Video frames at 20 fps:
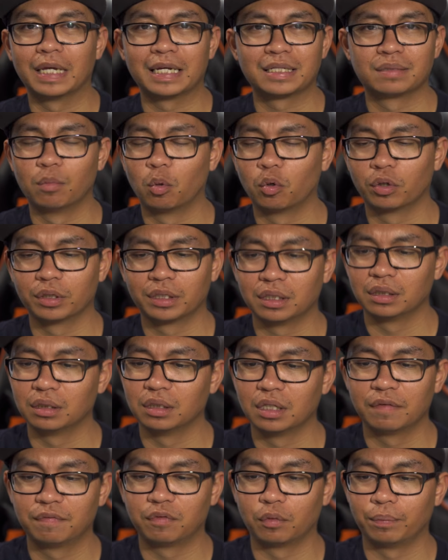That's more than
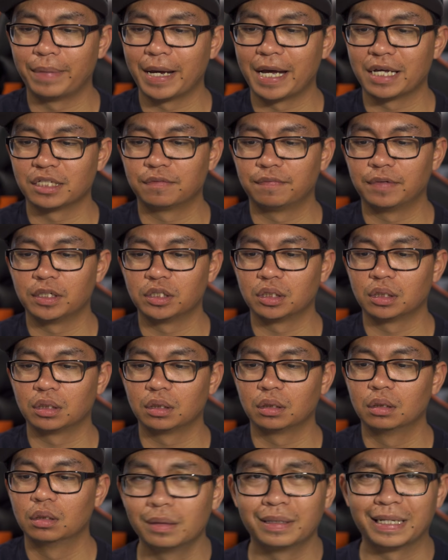enough for bass
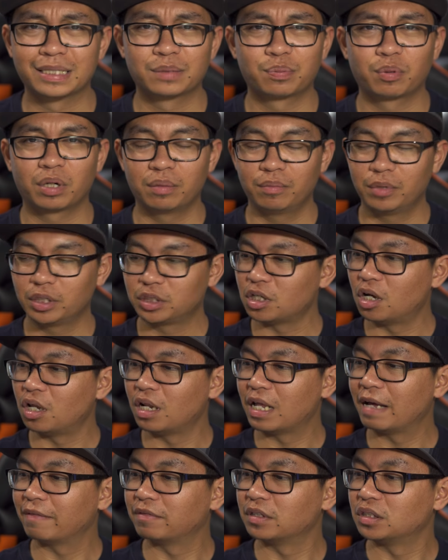fishing. That's pretty much all
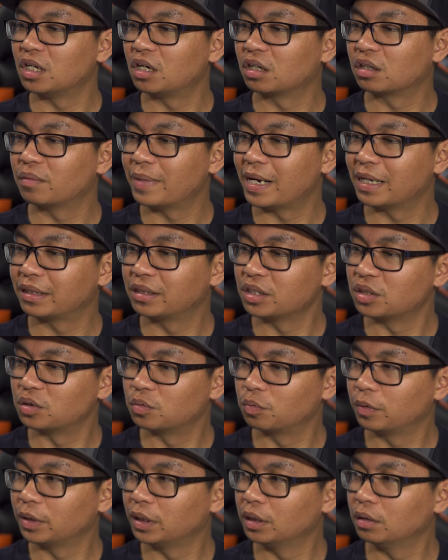I have to talk about
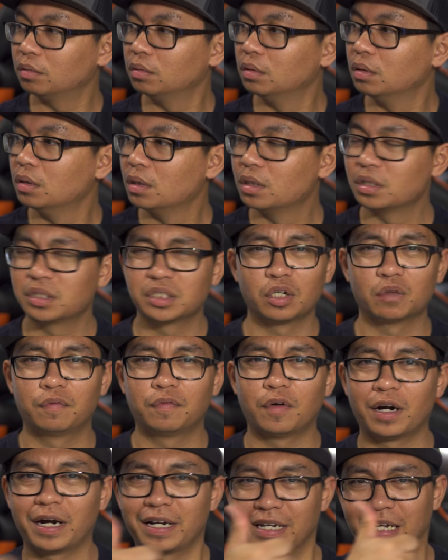this reel. So
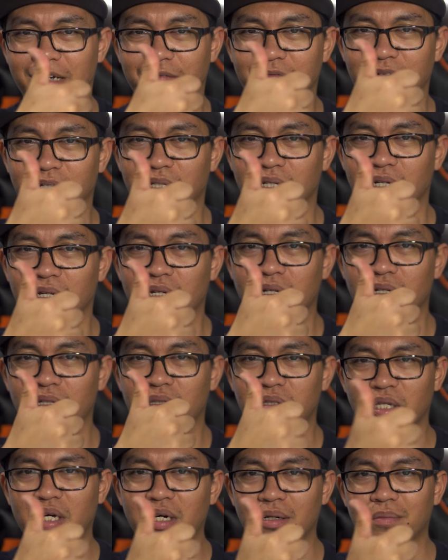far I give it a
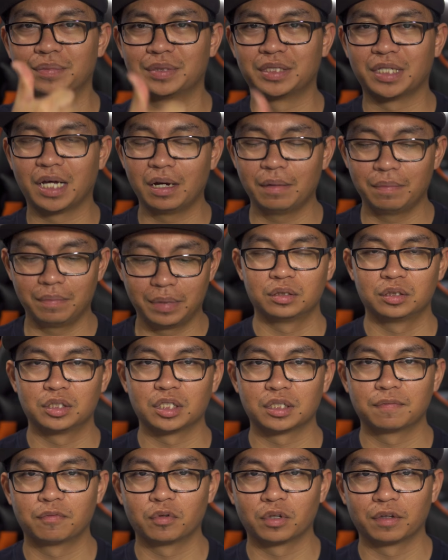thumbs up
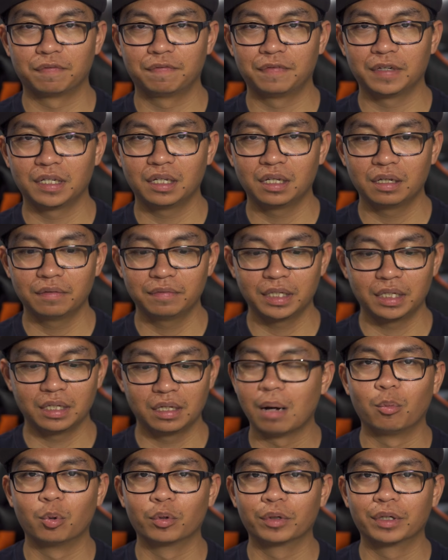just for the feel of it.
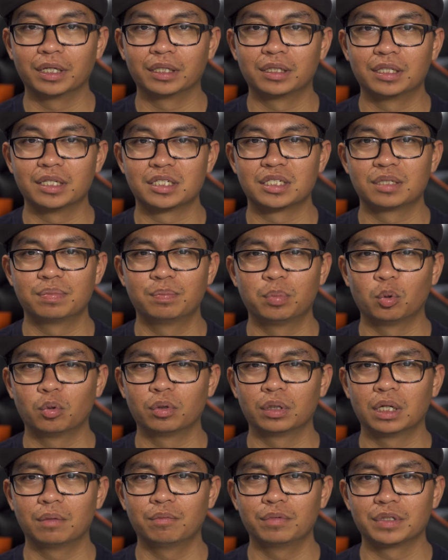I'm gonna get this
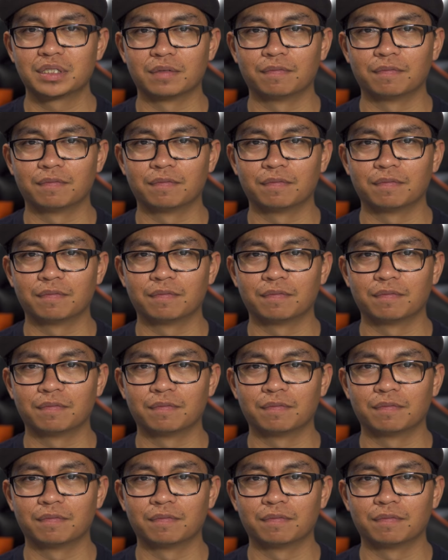spooled up with